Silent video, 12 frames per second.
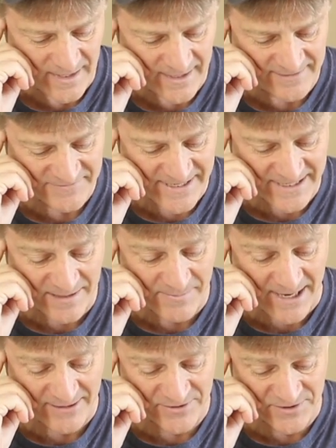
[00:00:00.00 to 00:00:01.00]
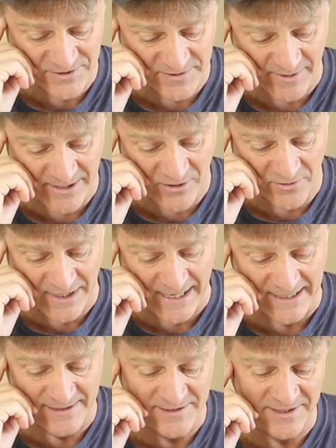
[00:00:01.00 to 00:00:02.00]
I've taken matters into my own
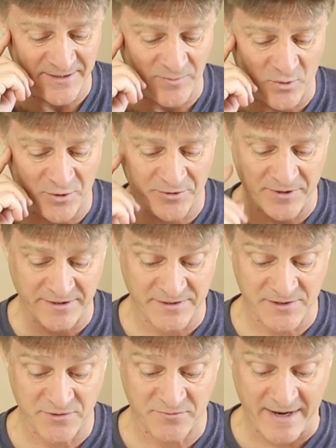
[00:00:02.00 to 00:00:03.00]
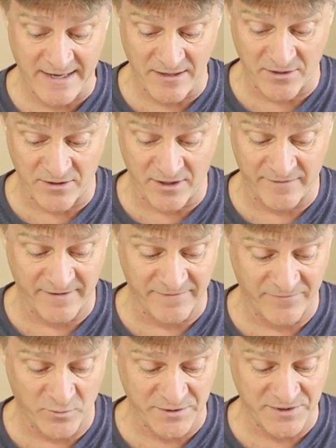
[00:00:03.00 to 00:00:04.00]
hands and am ordering the surrender of our
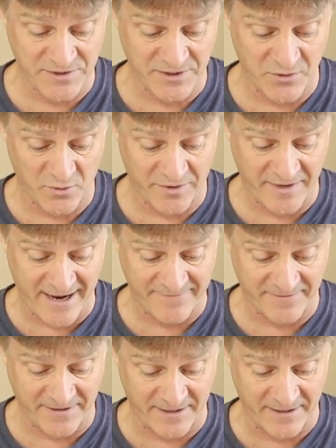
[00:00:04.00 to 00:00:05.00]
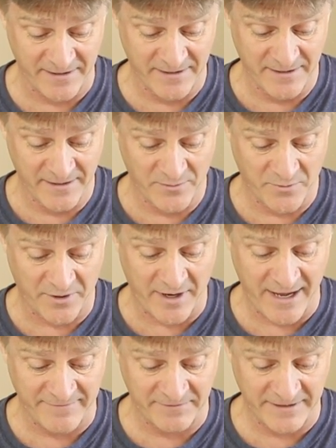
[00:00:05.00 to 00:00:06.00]
forces in North Africa. We are
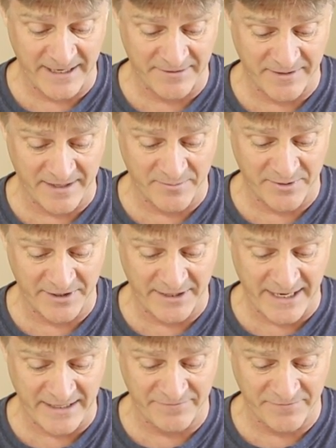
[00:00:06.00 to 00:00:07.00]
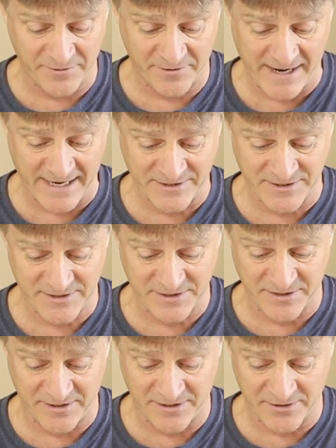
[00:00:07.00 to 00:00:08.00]
heavily outnumbered, and any further actions in
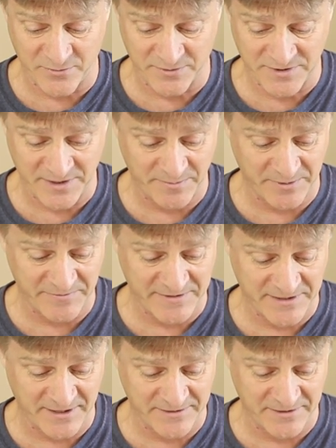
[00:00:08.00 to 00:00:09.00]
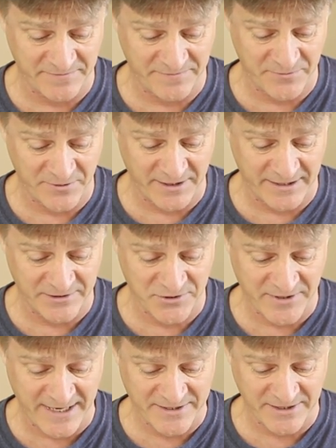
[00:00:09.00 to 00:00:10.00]
the theater will simply result in a futile and
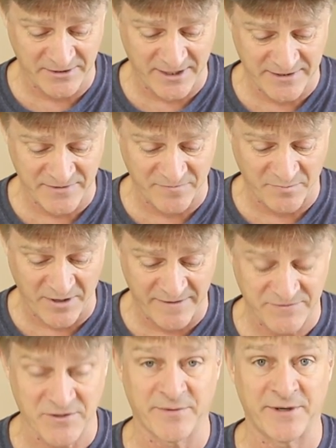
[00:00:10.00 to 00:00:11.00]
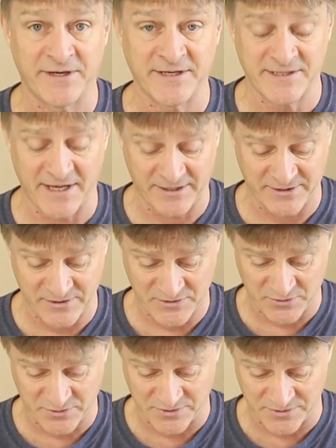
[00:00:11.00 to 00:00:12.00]
tragic loss of brave German and Italian
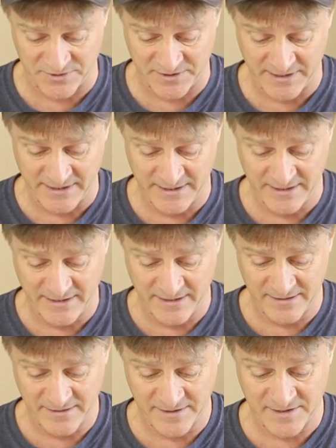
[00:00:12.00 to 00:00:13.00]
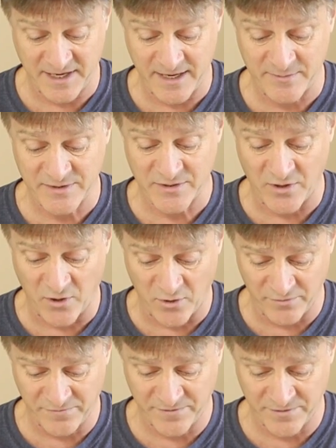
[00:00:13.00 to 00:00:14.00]
soldiers. This game is
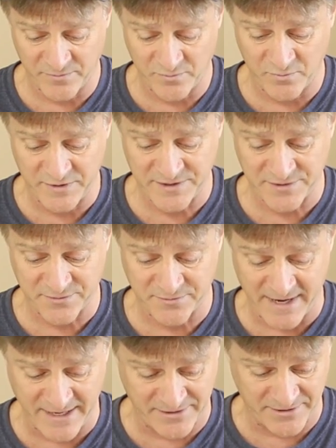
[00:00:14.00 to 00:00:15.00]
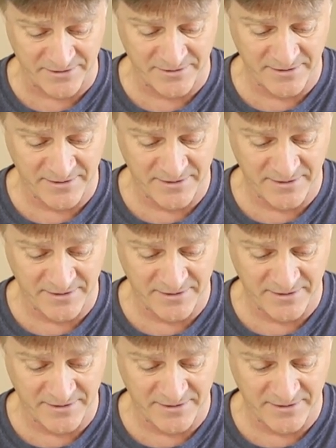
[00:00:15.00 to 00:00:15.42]
over. We surrender.